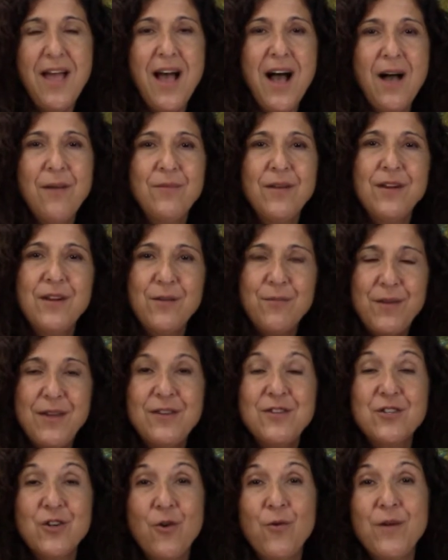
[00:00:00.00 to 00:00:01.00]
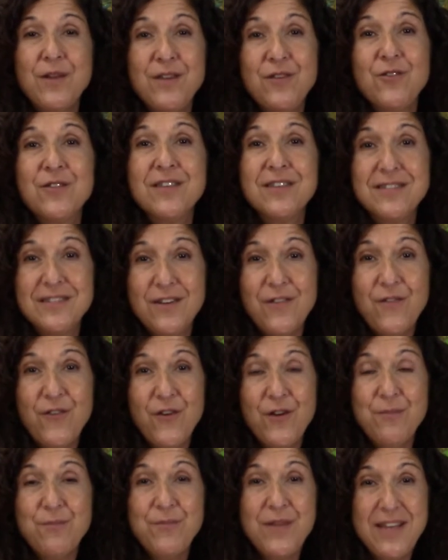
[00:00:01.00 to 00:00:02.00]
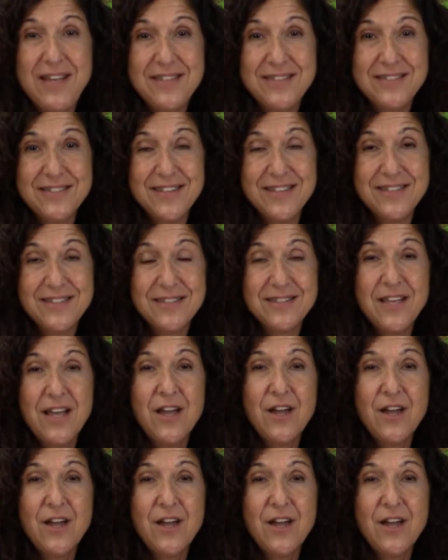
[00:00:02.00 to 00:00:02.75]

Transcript: I'm going to be showing you the different pieces.